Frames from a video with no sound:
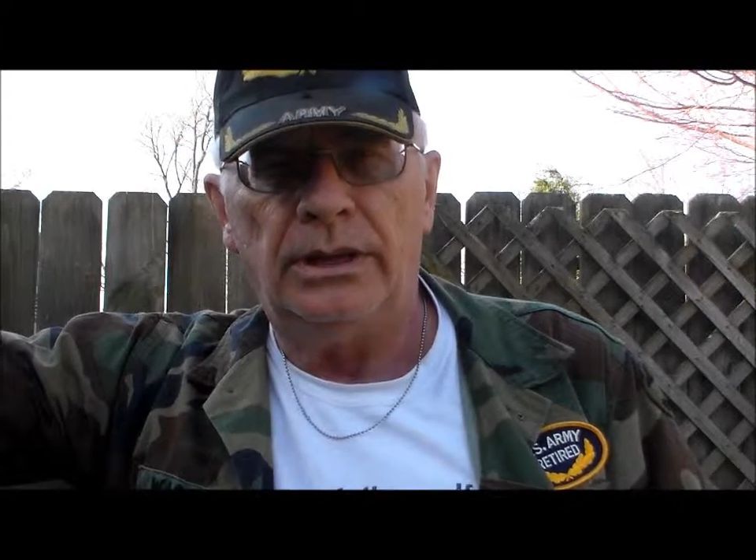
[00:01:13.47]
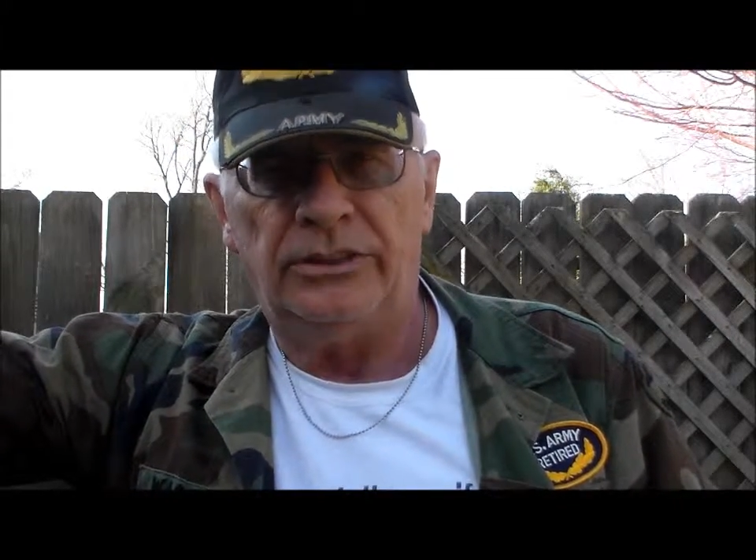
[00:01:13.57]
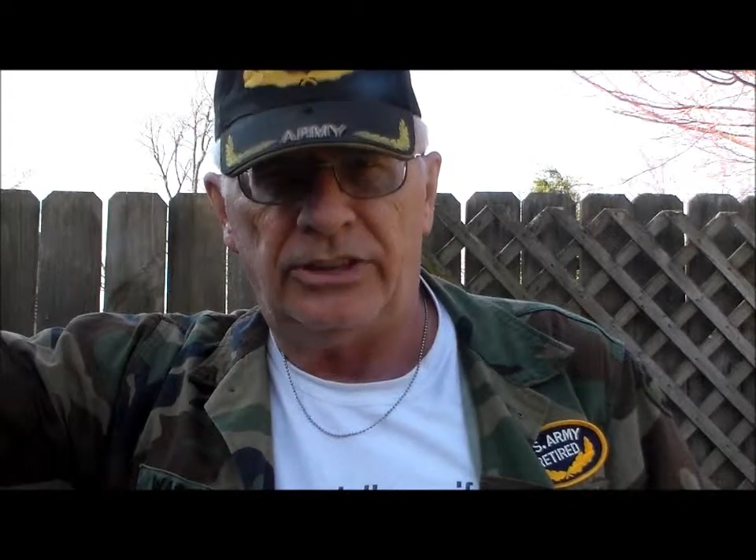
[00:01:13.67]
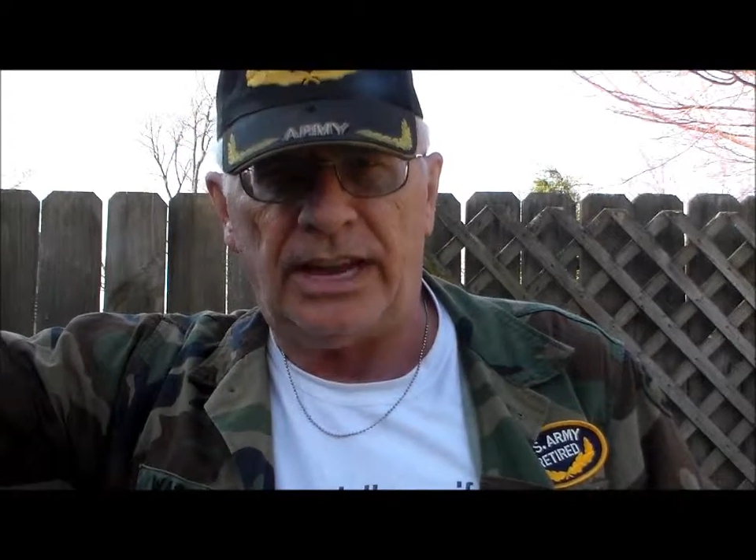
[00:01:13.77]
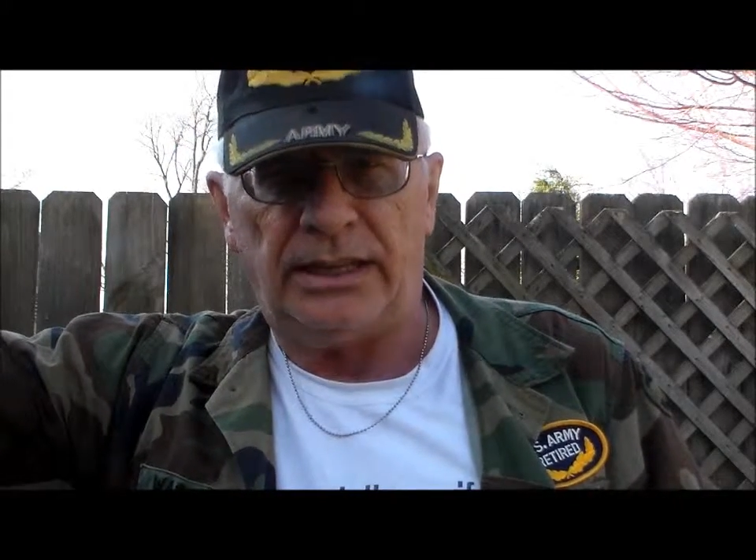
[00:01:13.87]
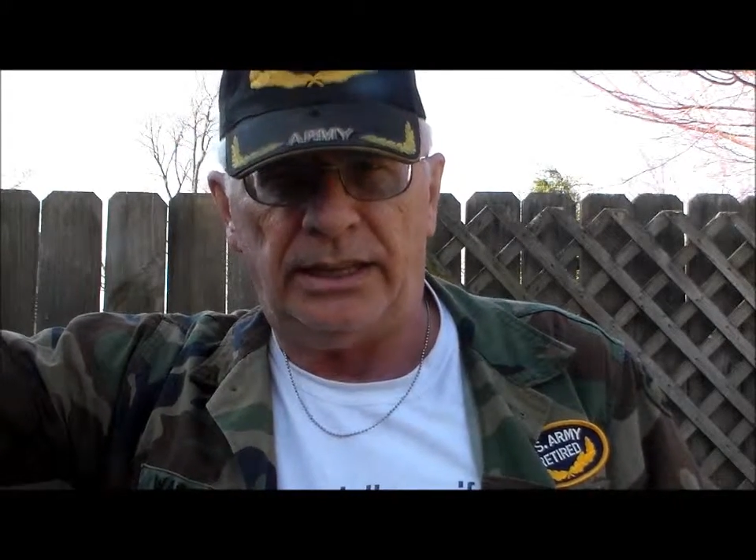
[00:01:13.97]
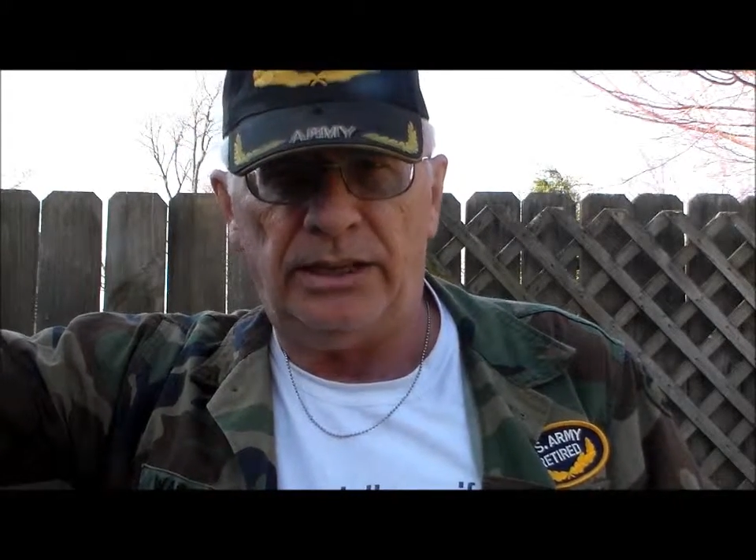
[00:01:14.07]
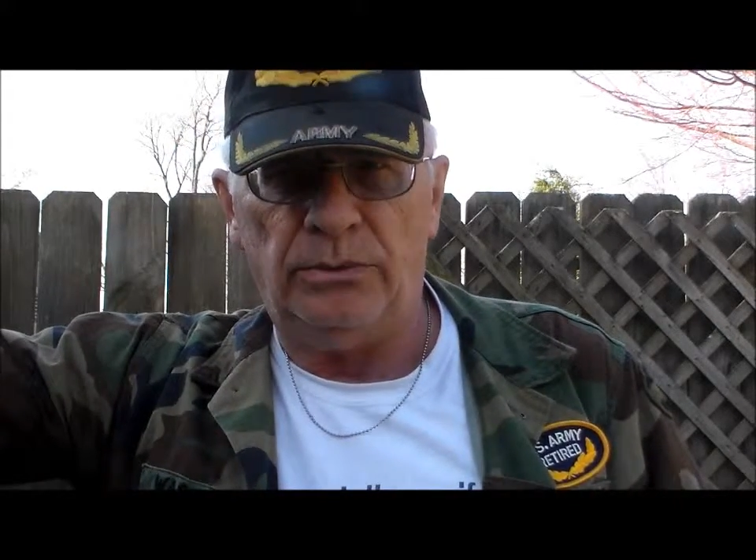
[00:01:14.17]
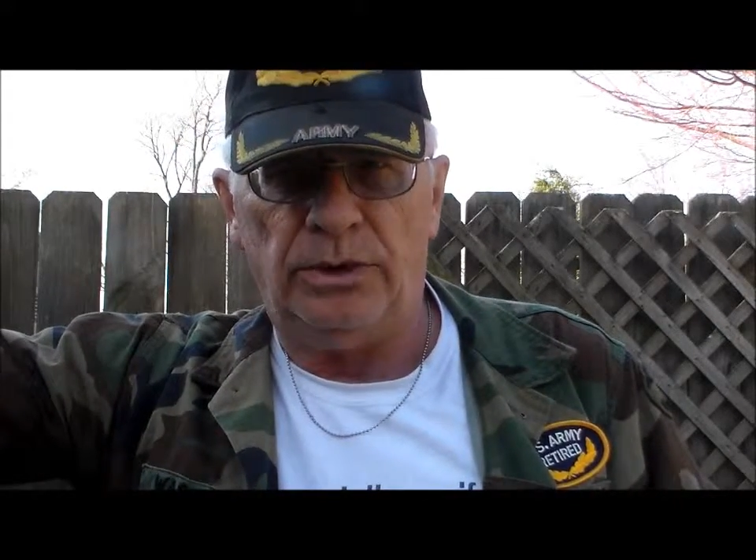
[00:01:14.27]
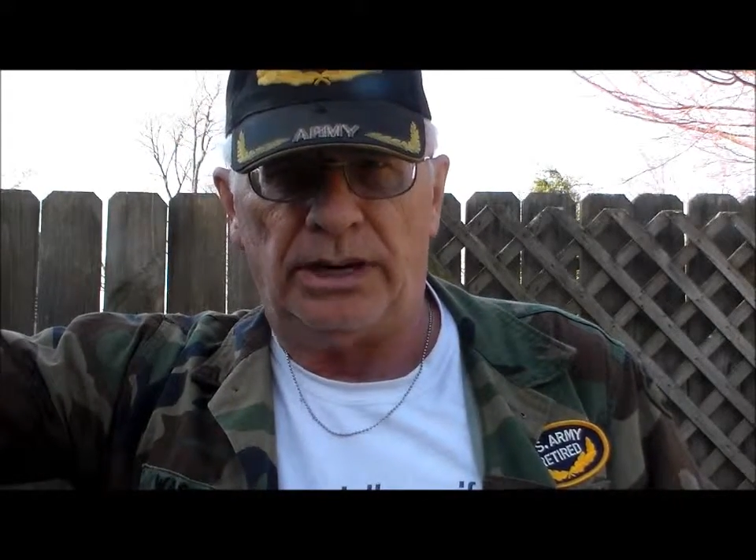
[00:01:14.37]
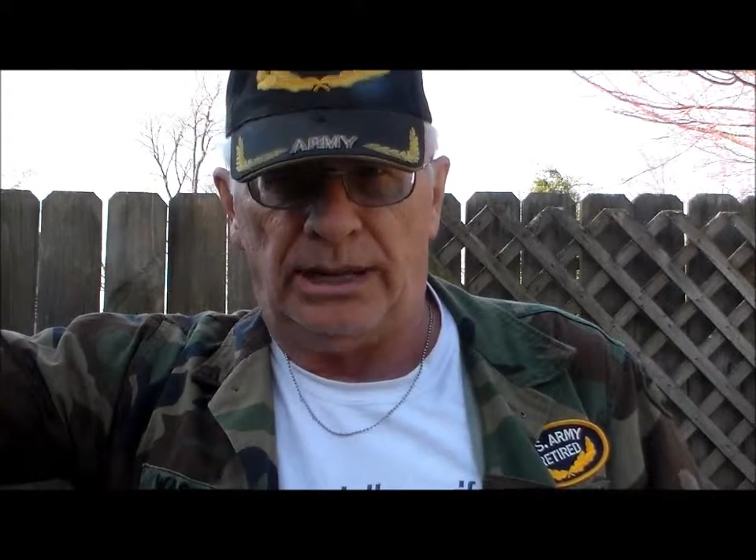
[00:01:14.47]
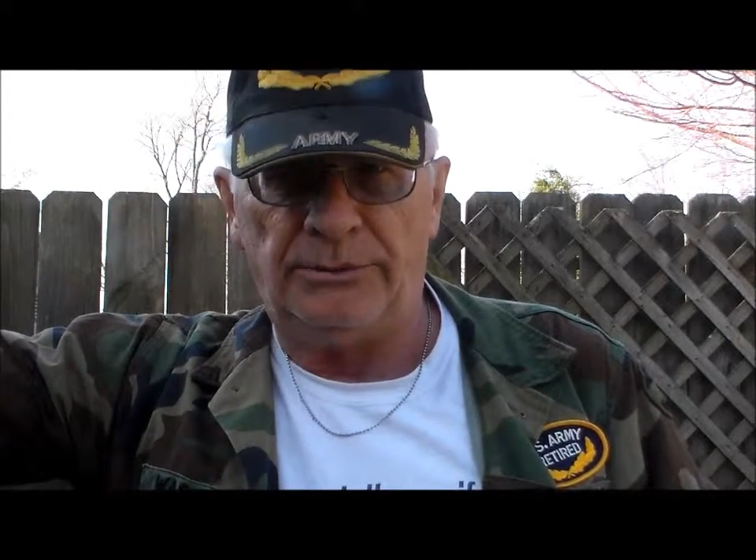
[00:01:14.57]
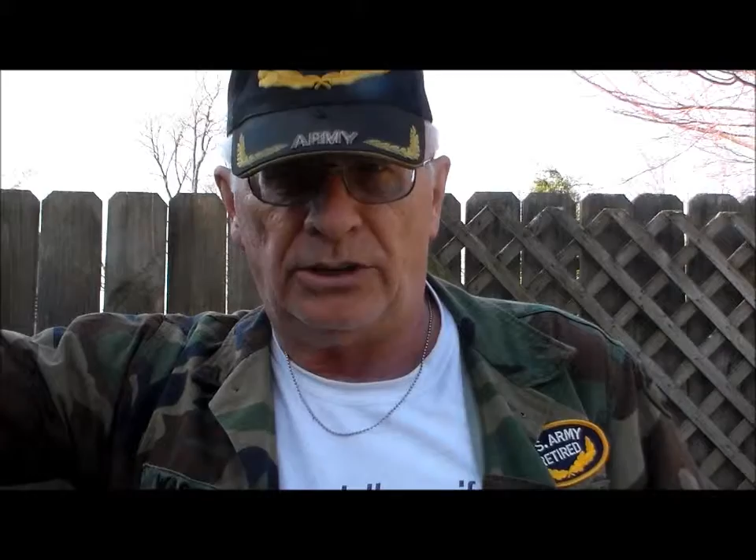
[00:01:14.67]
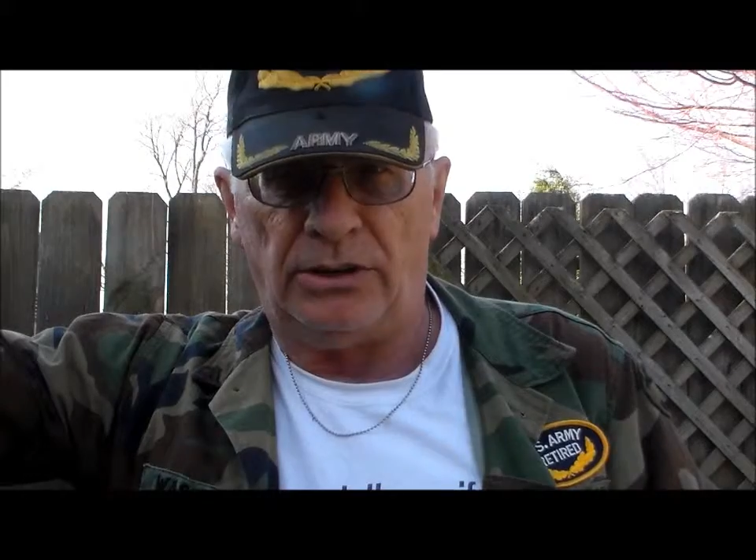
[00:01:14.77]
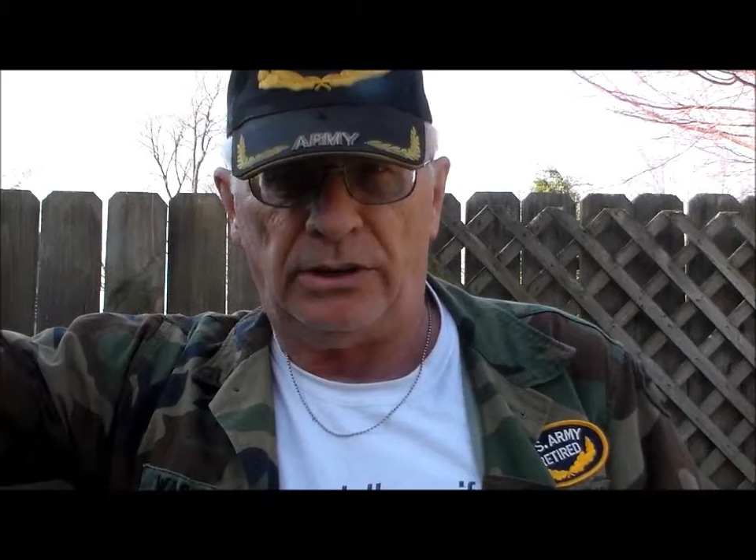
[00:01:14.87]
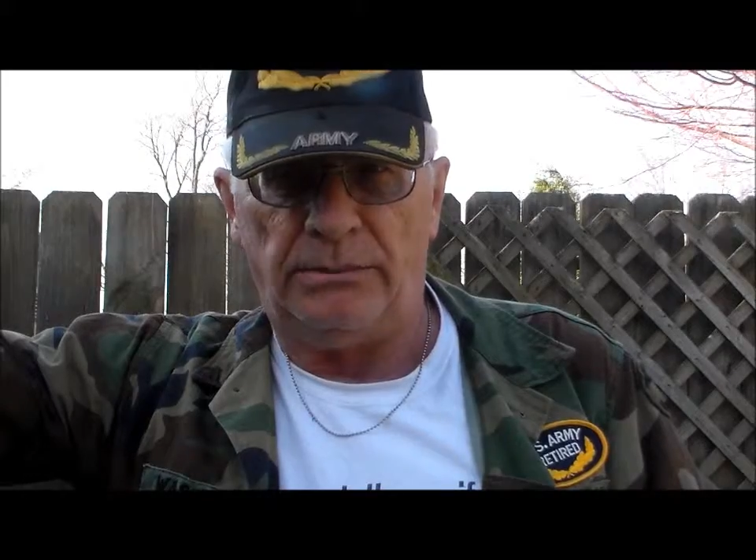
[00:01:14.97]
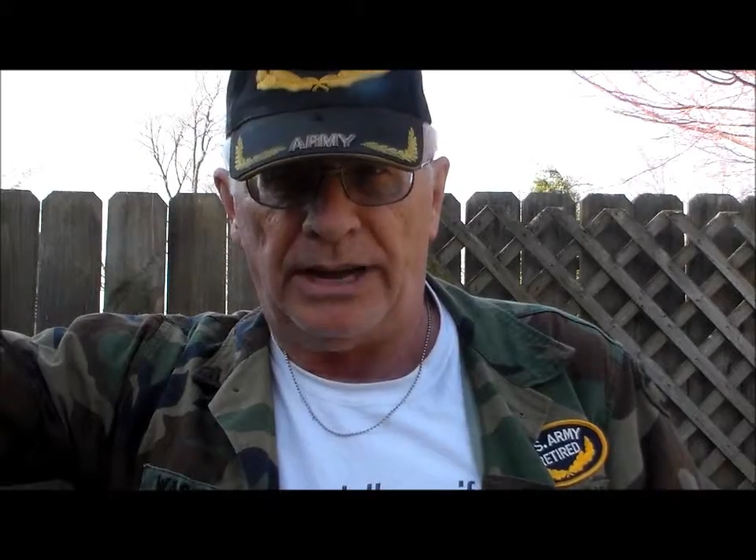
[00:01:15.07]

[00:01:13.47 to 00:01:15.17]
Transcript: exactly what I'm talking